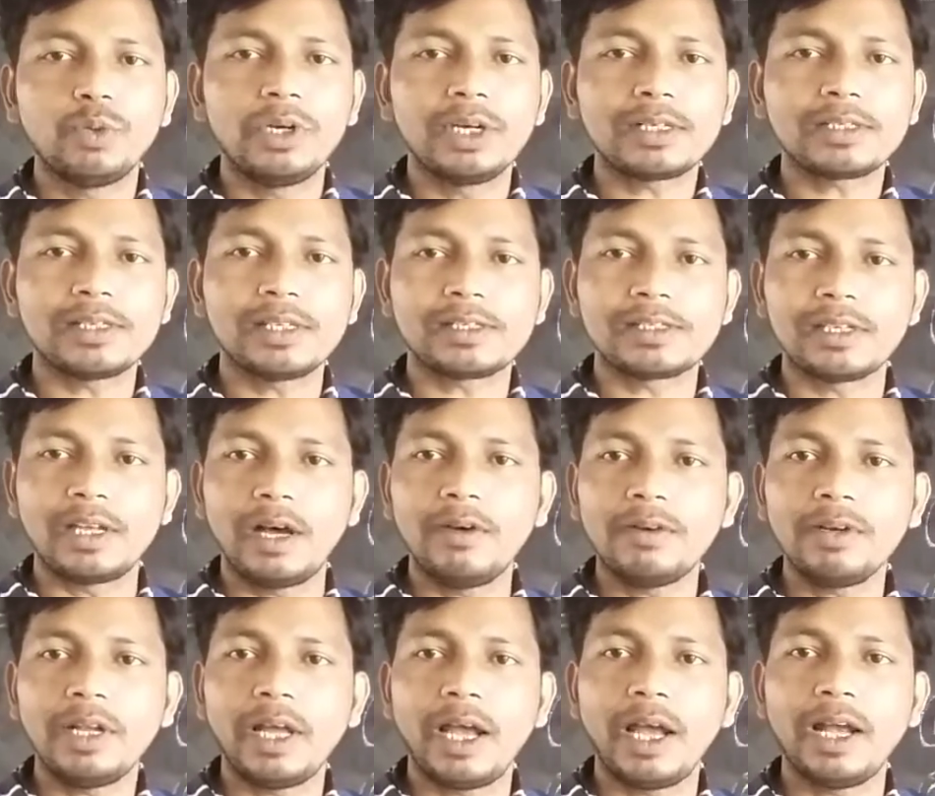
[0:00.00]
works as
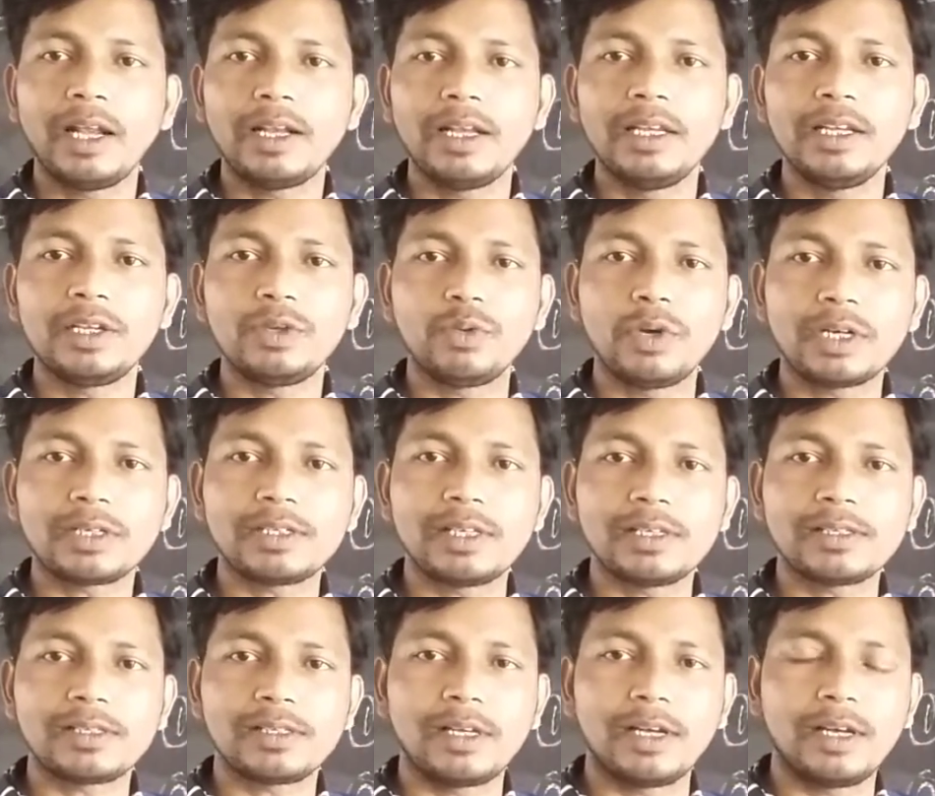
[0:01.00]
noun, and it works
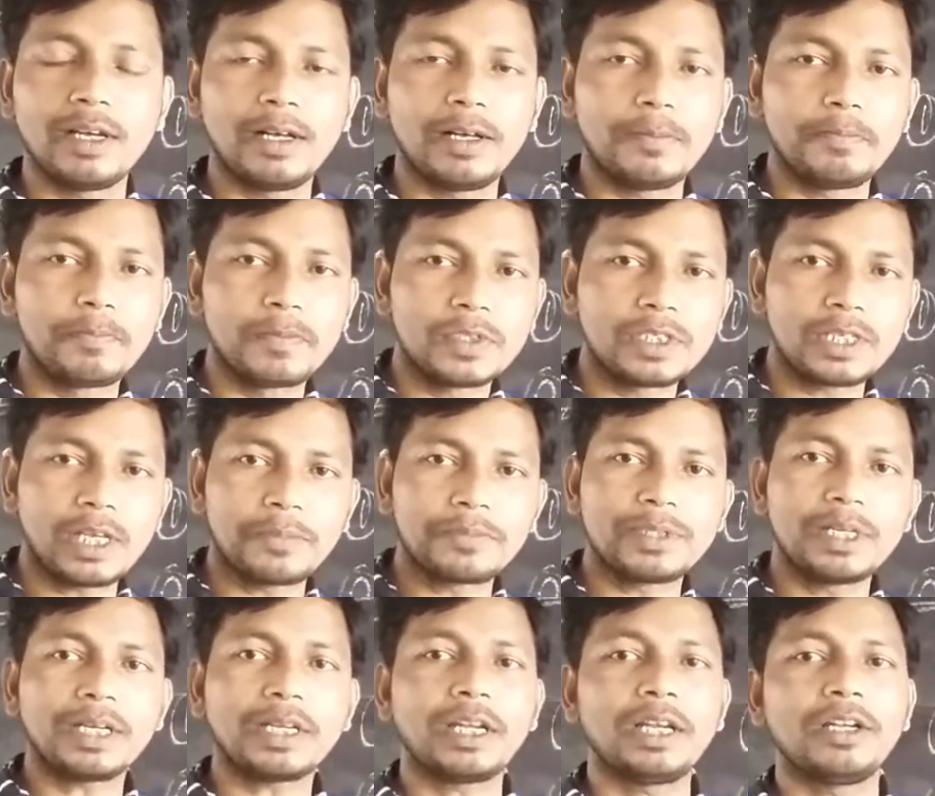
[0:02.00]
as
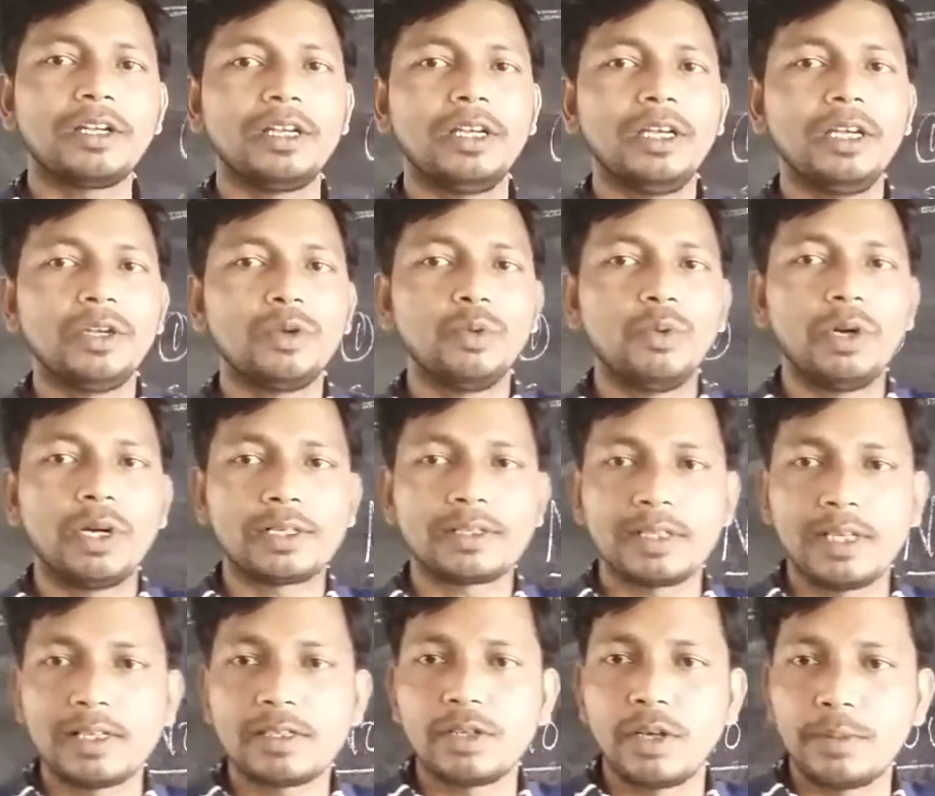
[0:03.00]
subject, and it
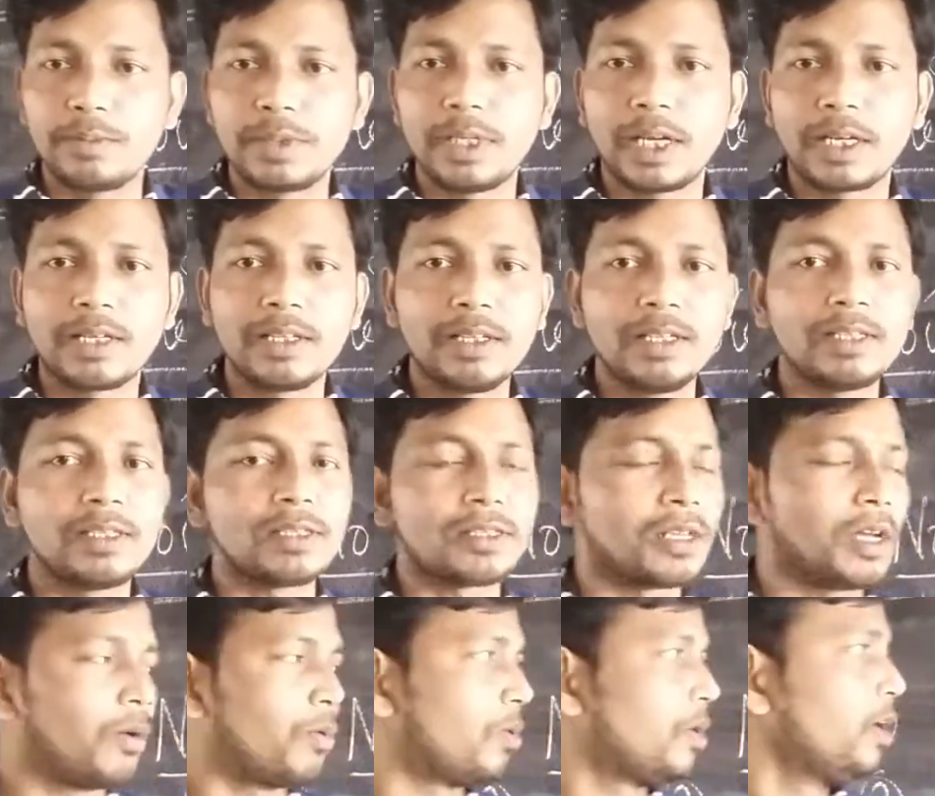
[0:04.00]
works as object. This is
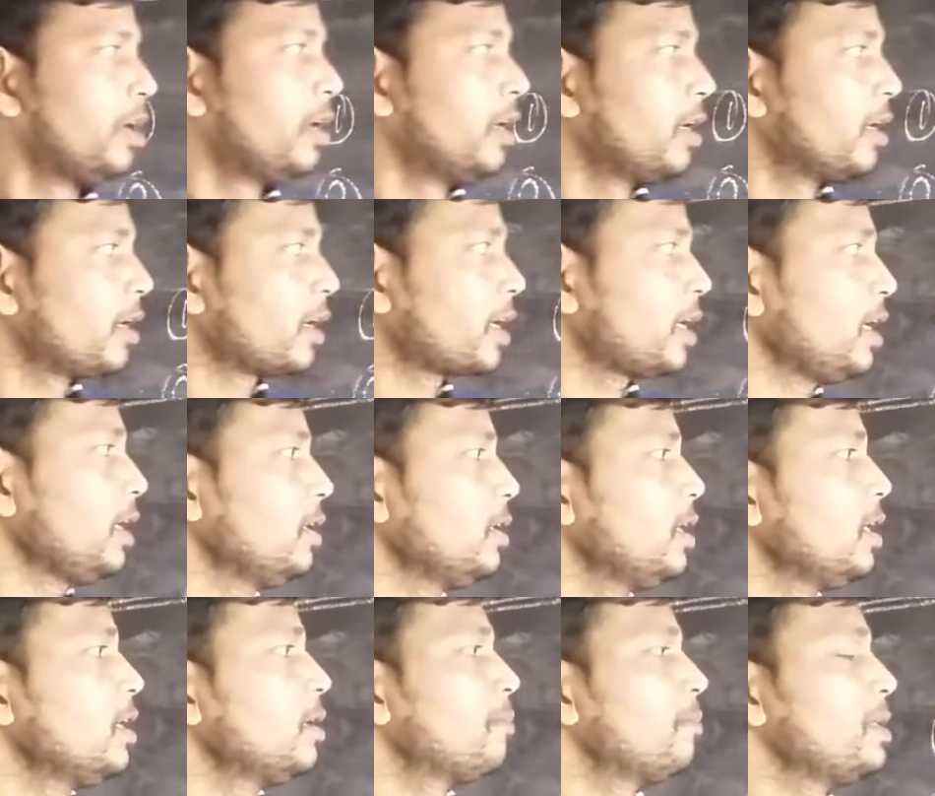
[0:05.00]
noun.
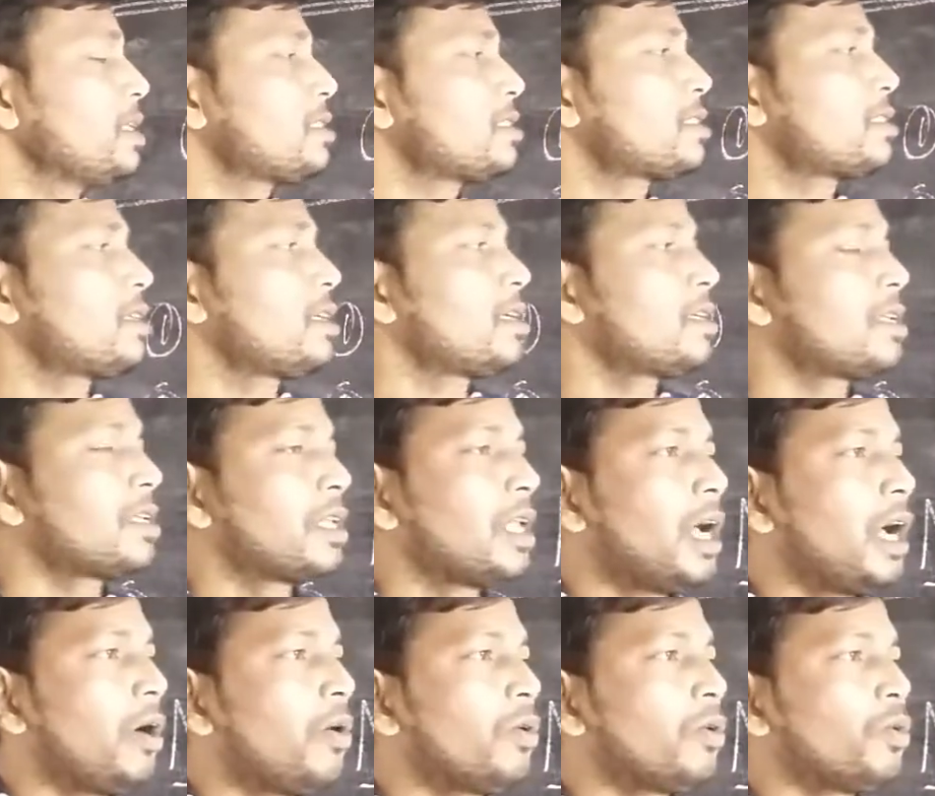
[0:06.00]
Okay, means
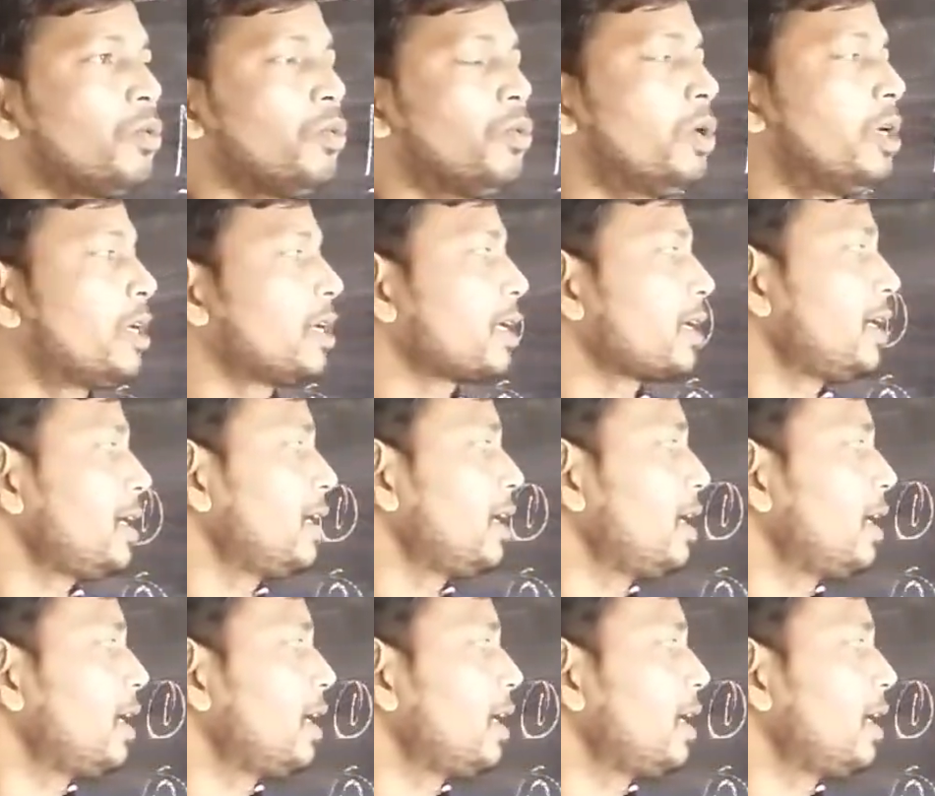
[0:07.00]
noun works